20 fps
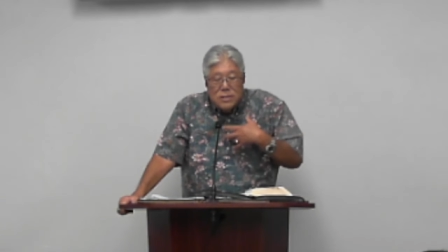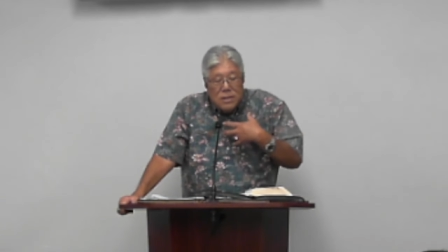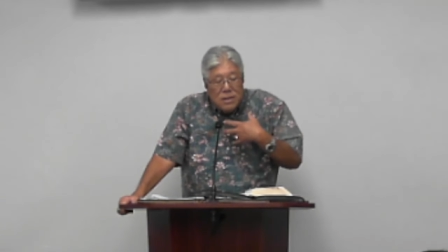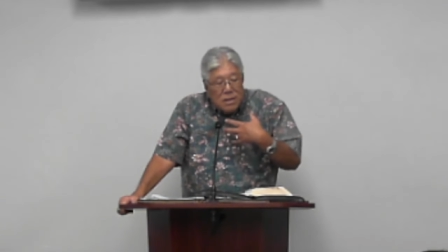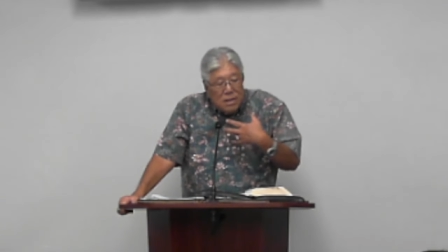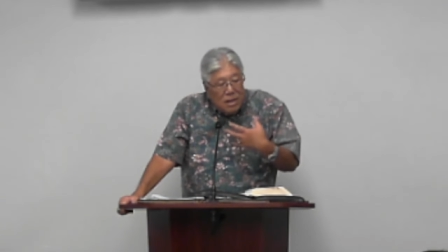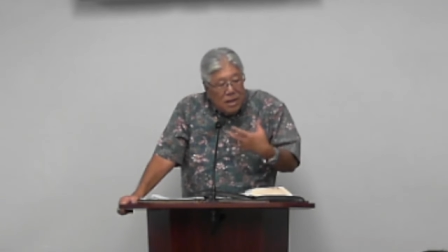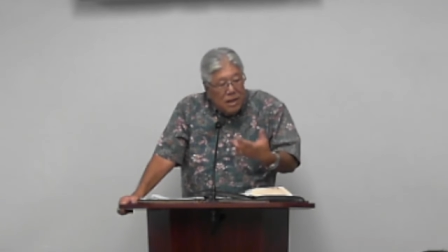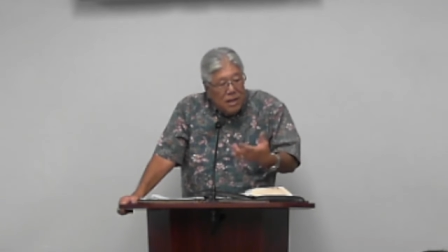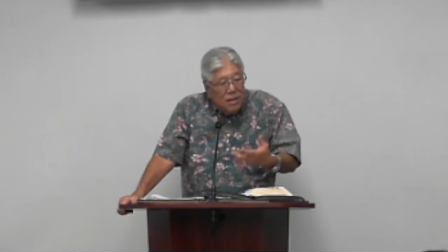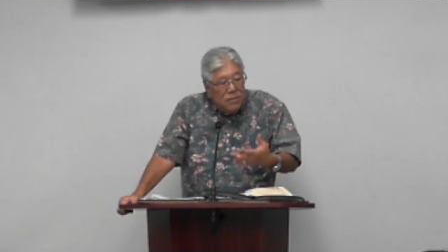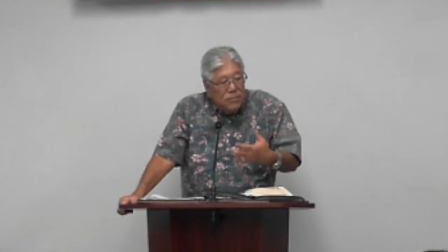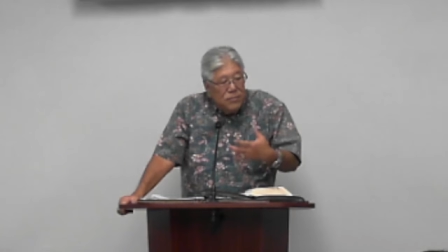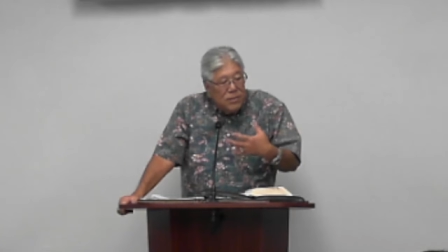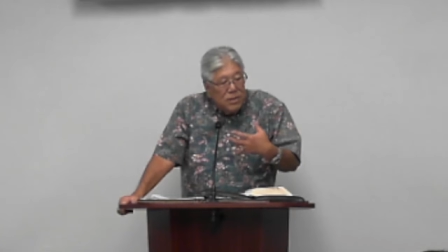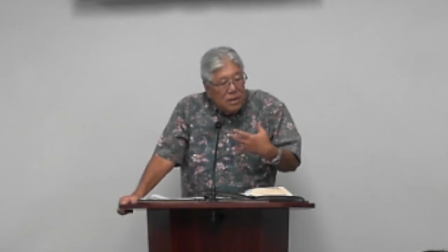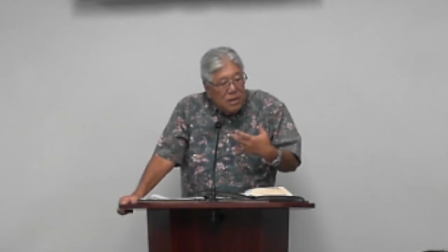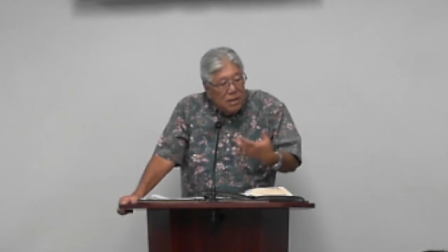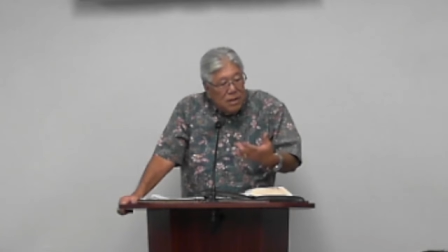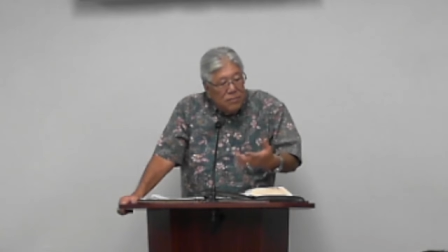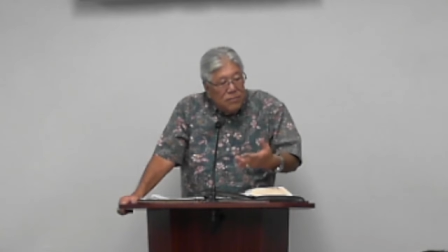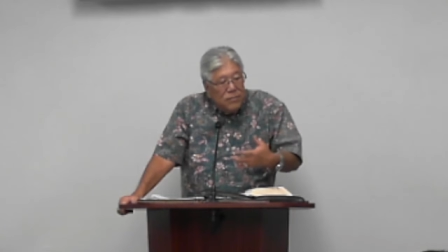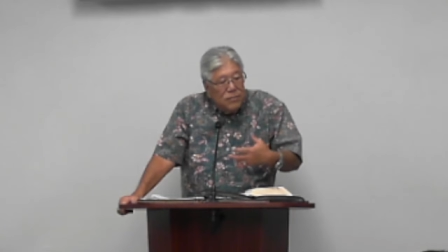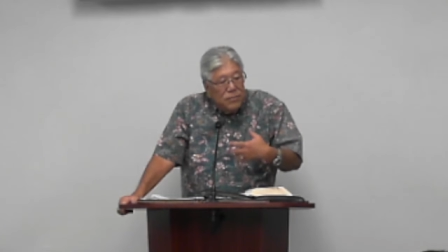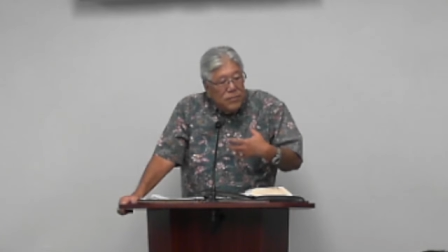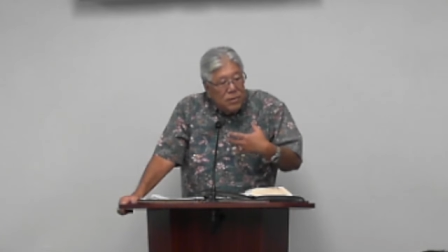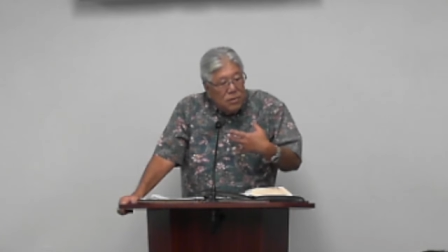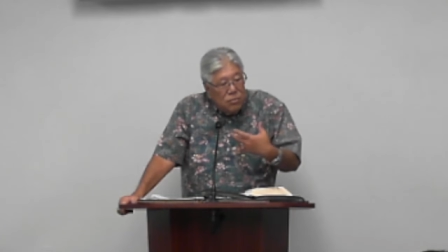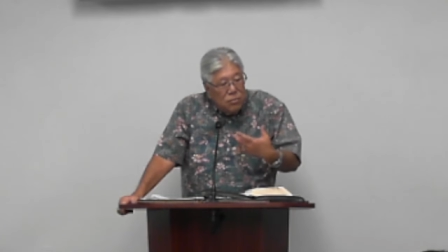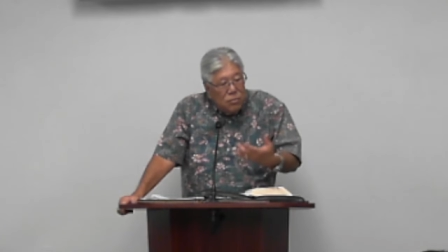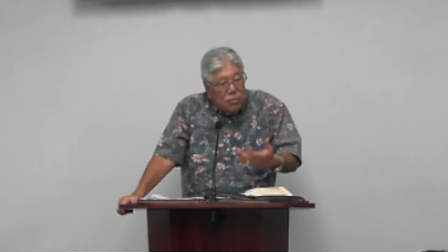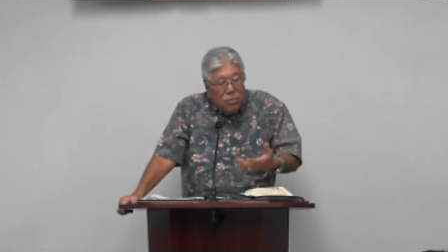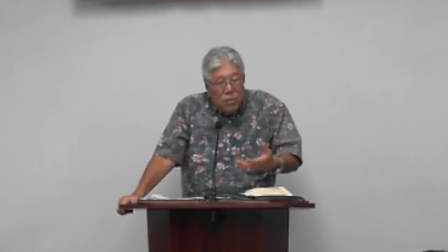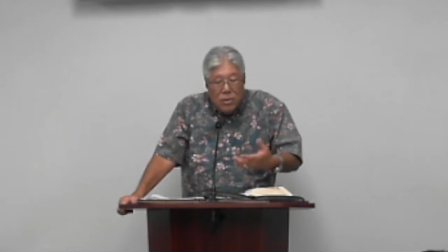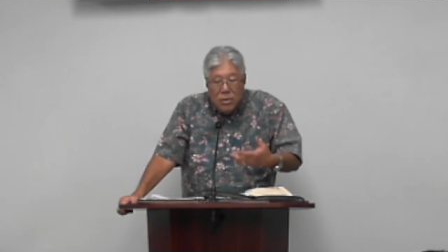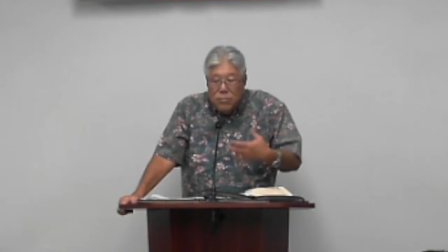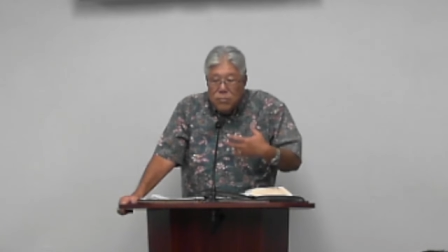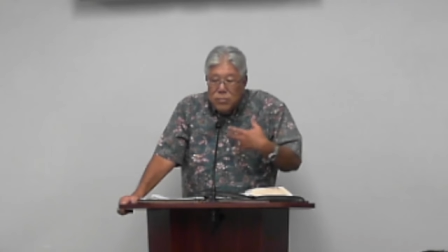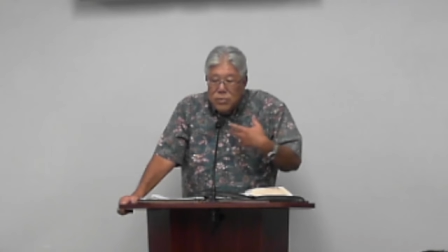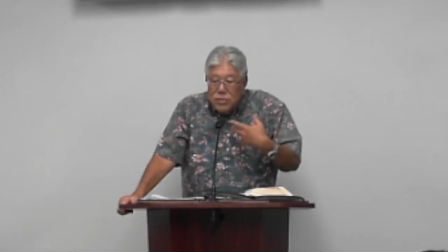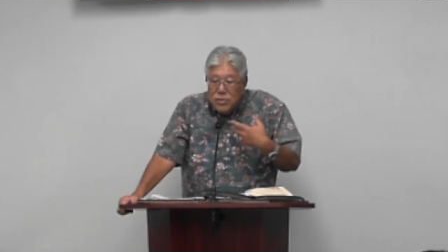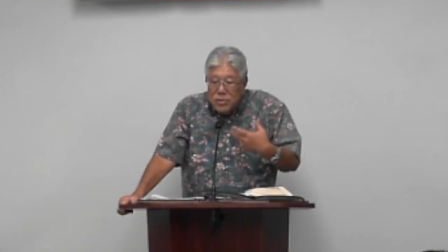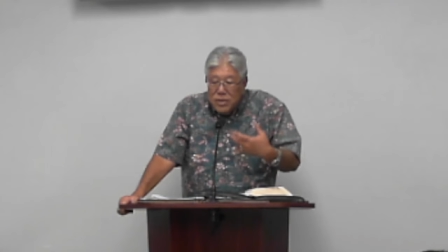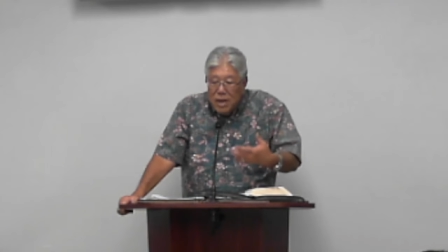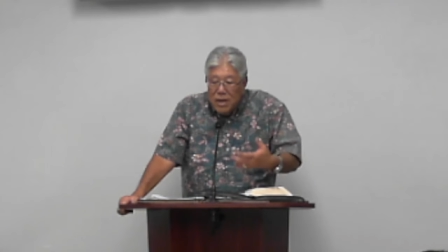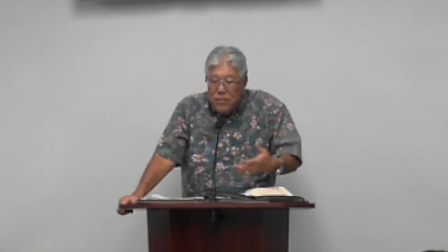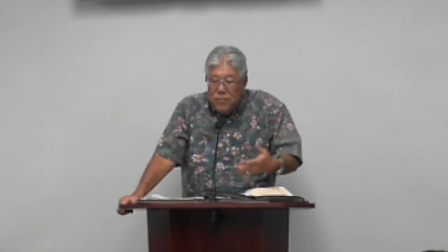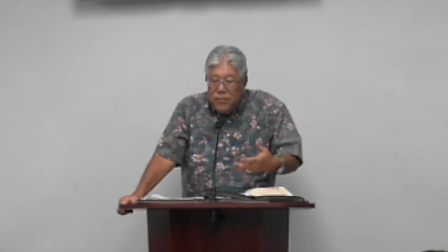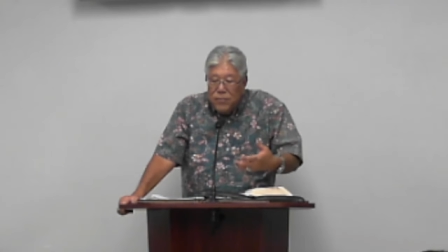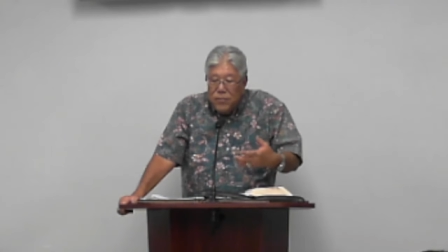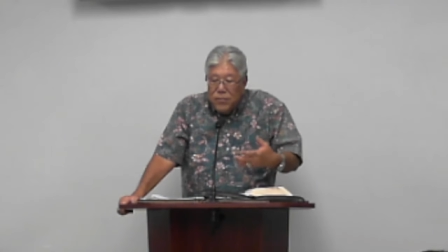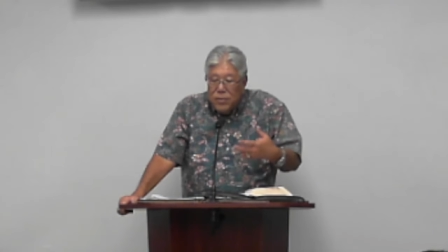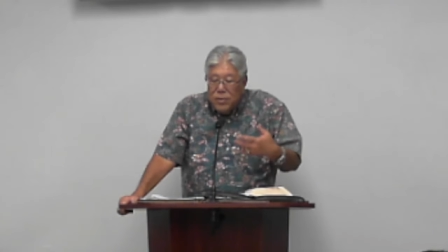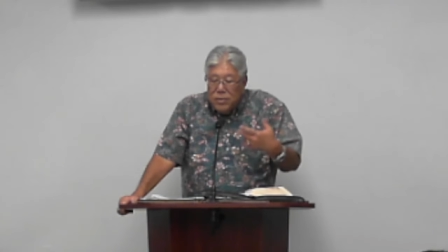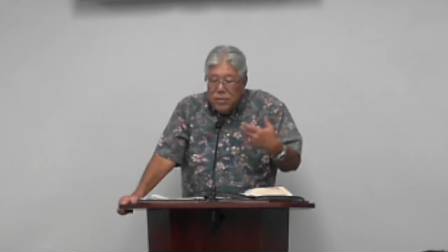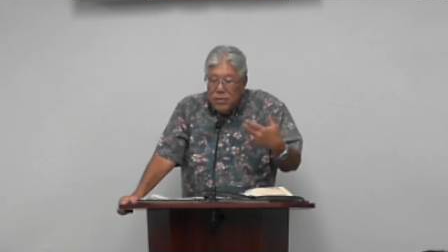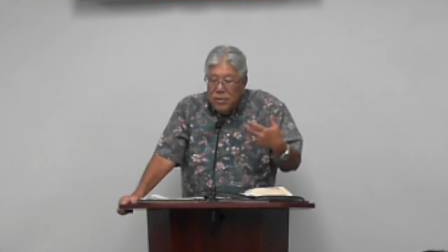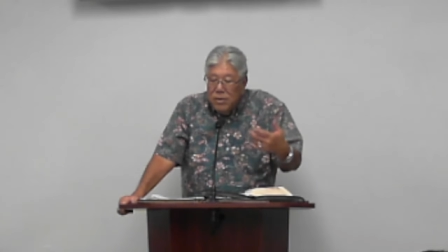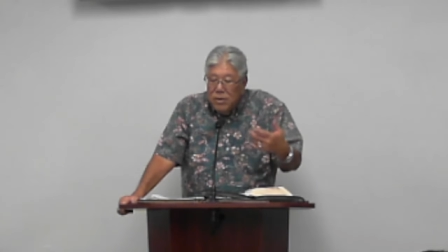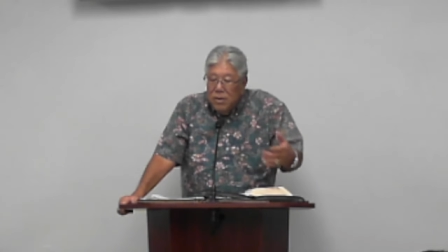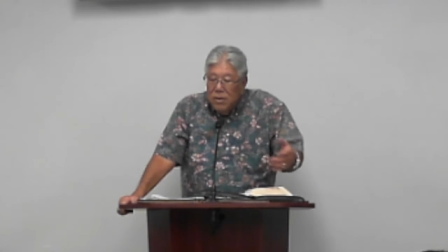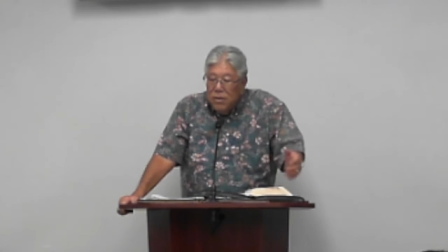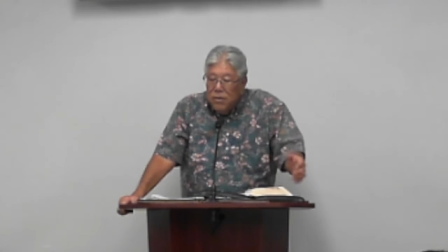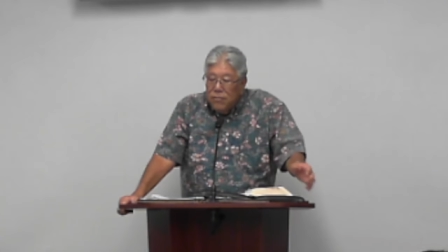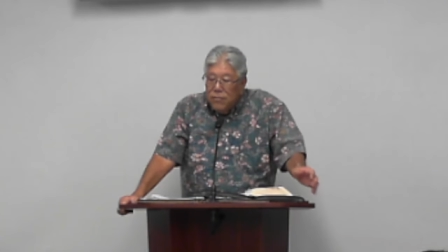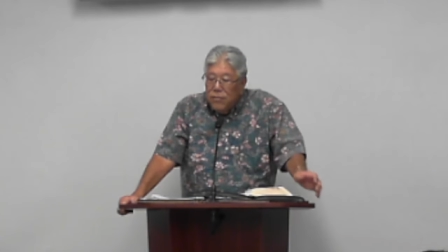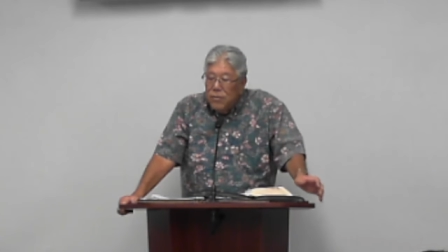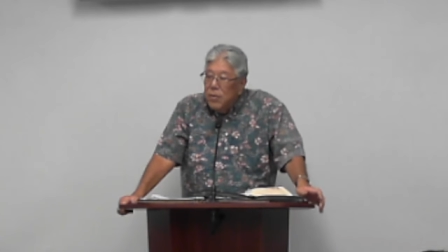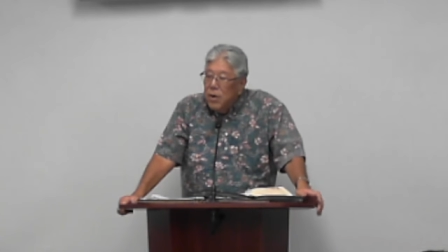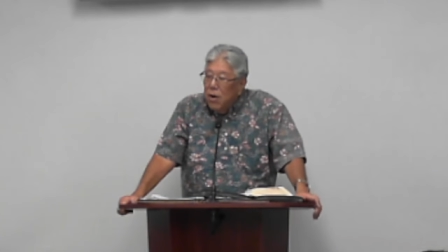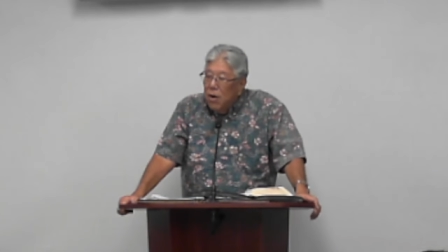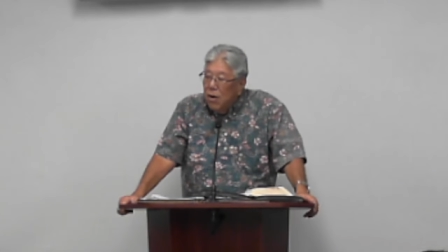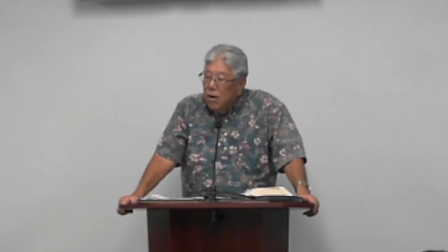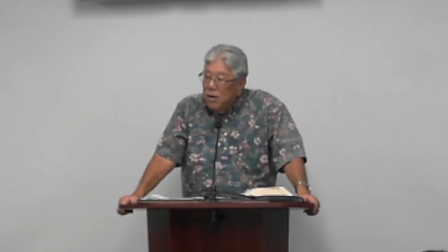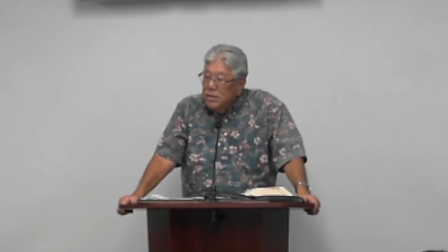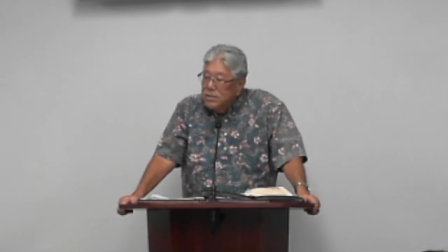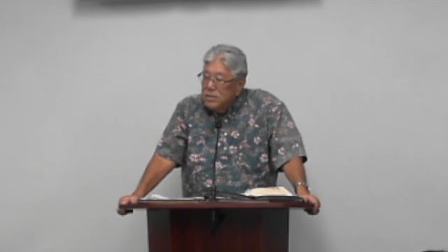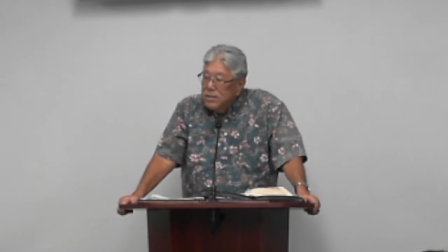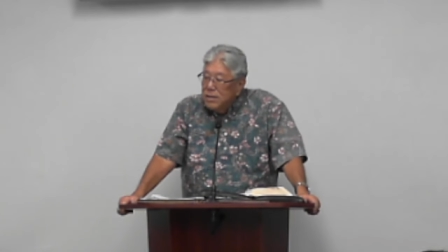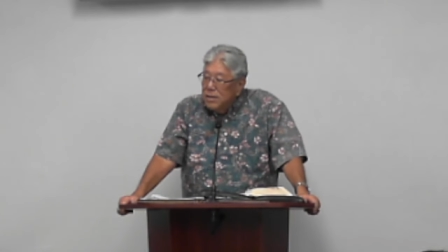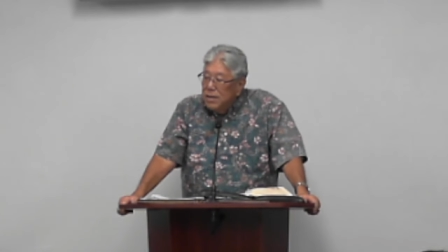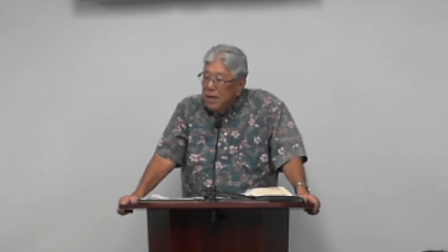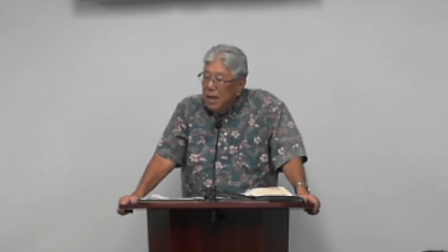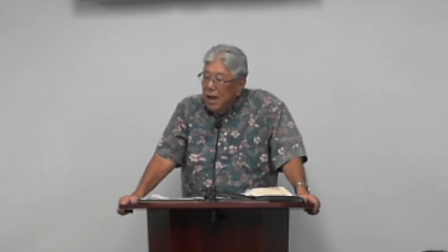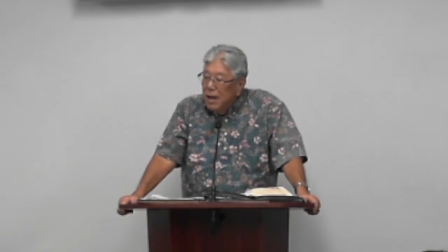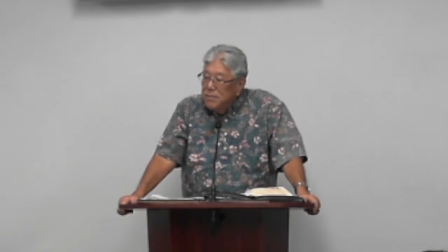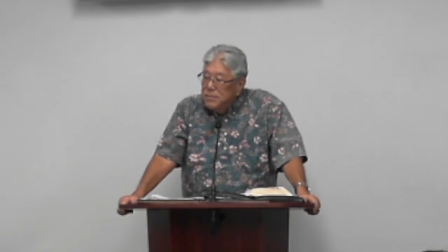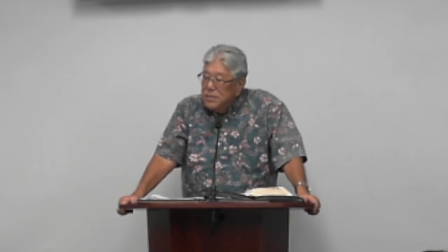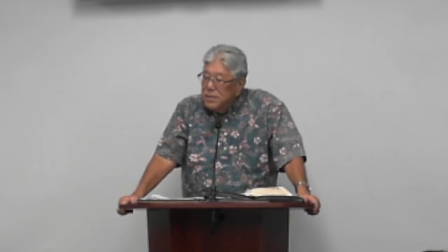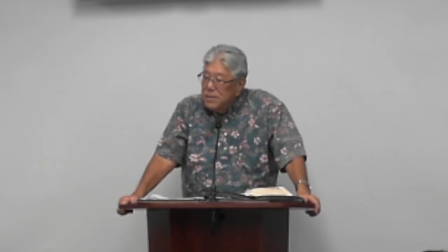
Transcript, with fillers: the light of the love of the Lord would shine forth from our hearts and lives.